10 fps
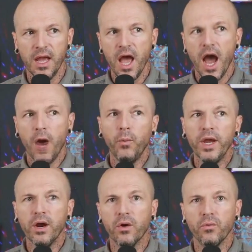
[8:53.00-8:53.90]
And
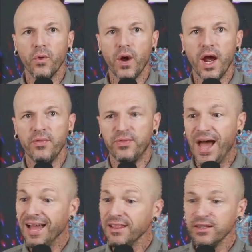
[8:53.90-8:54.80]

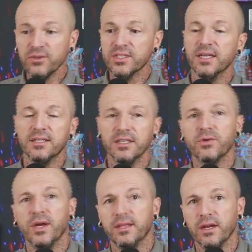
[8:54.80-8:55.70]
that little sentence
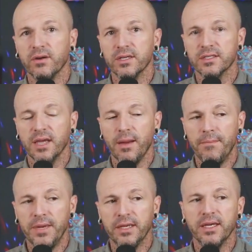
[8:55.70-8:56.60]
right there is a
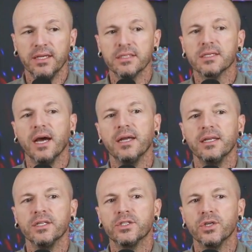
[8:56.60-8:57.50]
big insight
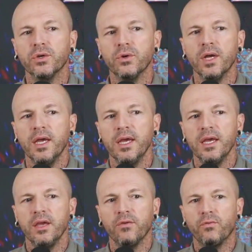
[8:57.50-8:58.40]
into,
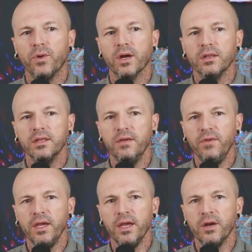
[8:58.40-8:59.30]
if we're
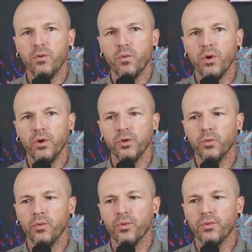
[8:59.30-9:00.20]
living in a world
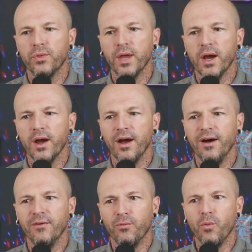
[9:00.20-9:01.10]

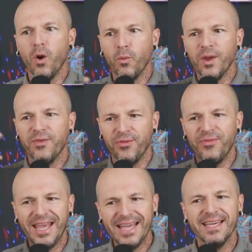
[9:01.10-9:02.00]
of what we
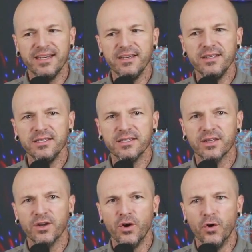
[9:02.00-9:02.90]
think it is
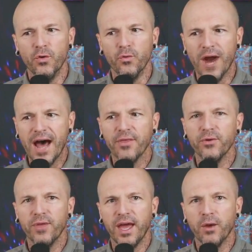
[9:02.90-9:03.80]
rather than